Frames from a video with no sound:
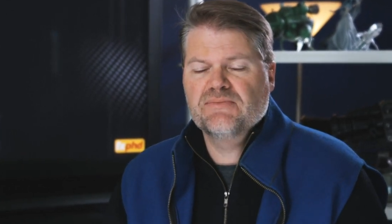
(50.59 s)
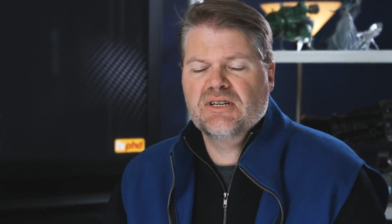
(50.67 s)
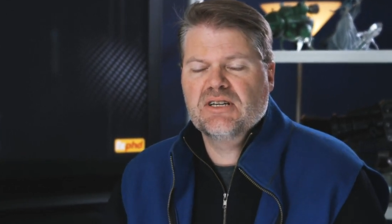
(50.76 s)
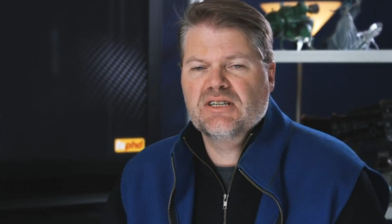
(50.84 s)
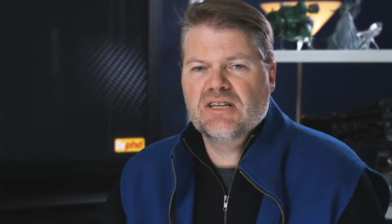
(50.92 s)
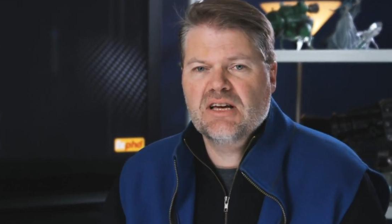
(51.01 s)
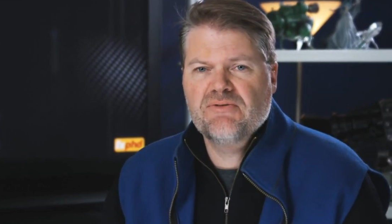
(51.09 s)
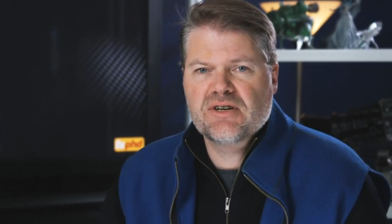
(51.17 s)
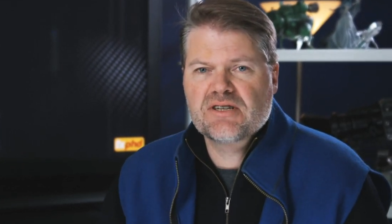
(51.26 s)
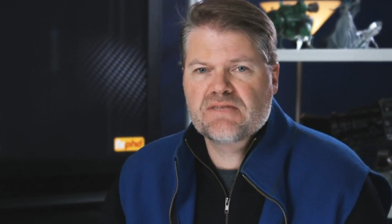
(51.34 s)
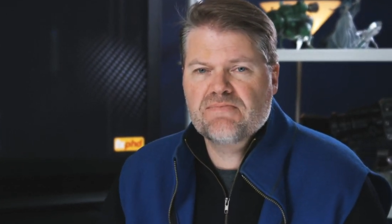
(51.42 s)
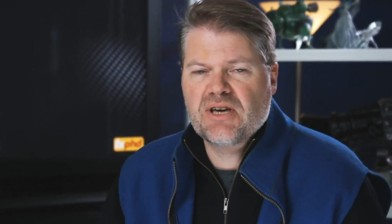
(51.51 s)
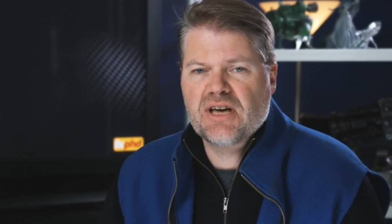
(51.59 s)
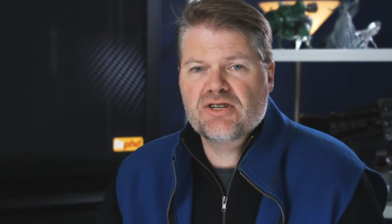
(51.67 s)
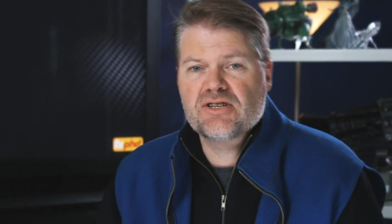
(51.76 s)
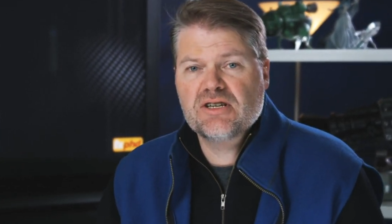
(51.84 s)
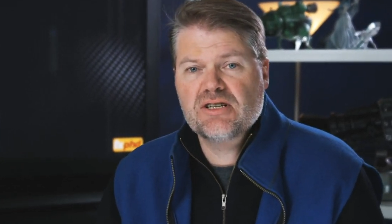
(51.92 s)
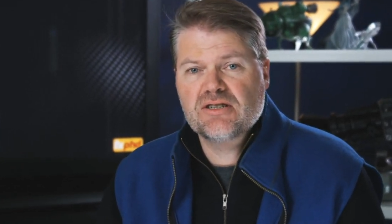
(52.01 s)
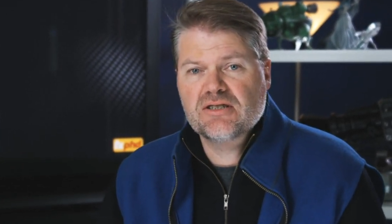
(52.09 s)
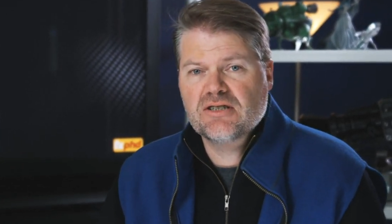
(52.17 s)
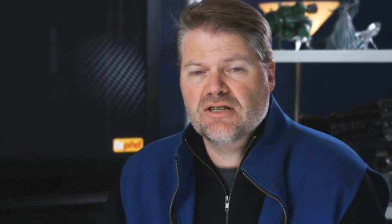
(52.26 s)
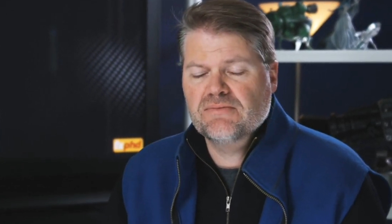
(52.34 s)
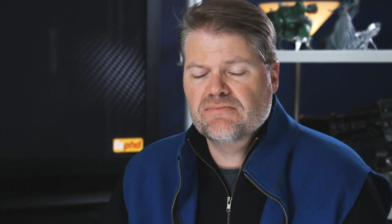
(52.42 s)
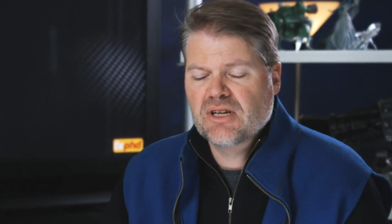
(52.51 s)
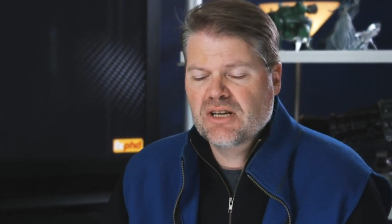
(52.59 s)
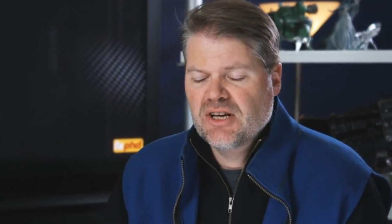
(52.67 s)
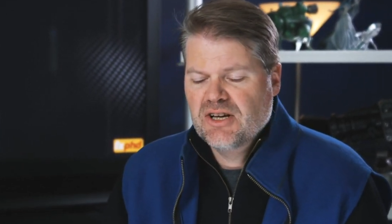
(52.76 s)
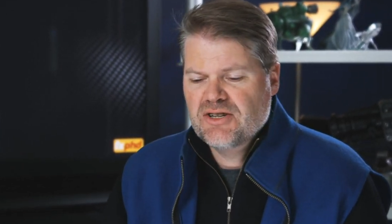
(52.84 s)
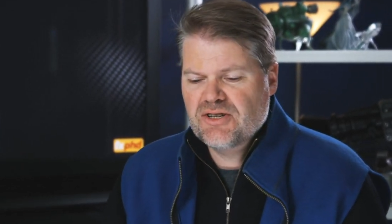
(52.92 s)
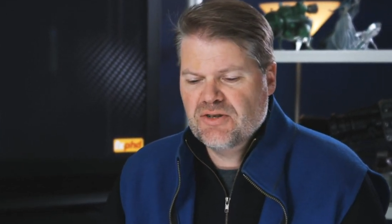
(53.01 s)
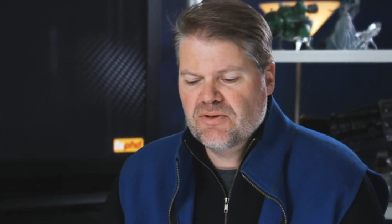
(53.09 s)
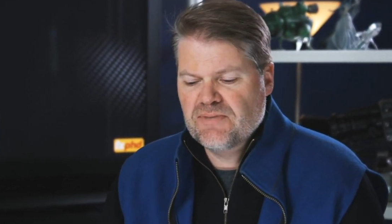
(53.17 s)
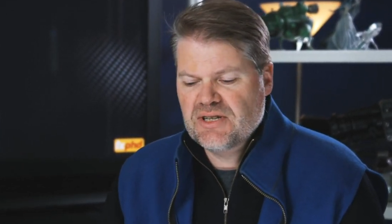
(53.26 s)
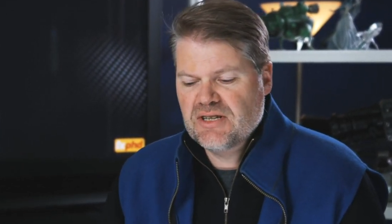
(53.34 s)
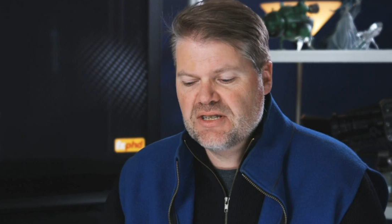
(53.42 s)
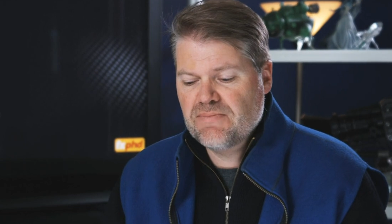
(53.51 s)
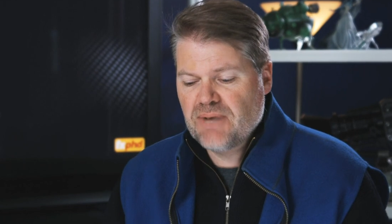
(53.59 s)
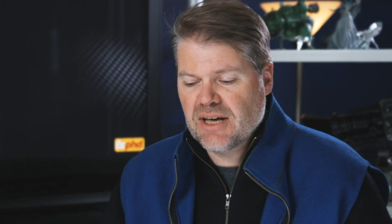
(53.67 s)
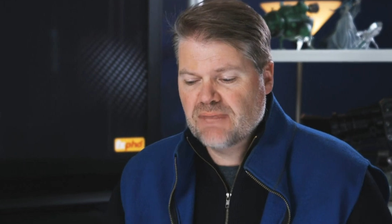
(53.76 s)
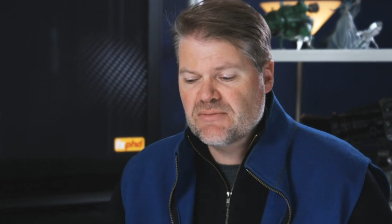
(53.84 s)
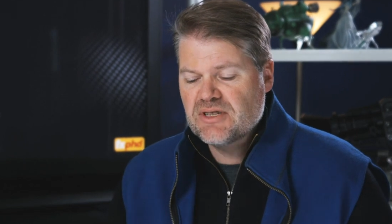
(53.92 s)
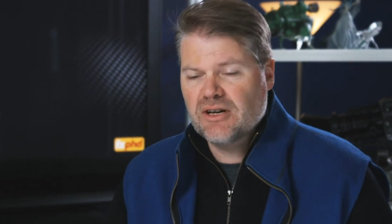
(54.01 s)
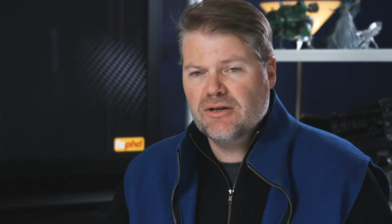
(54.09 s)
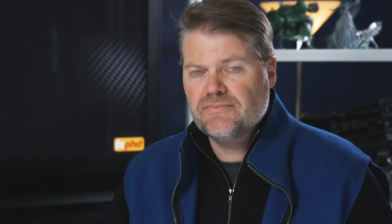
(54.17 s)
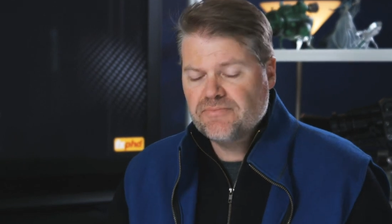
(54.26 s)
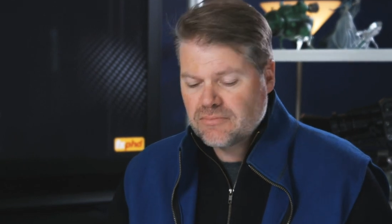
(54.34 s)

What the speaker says: fxphd.com, to participate. So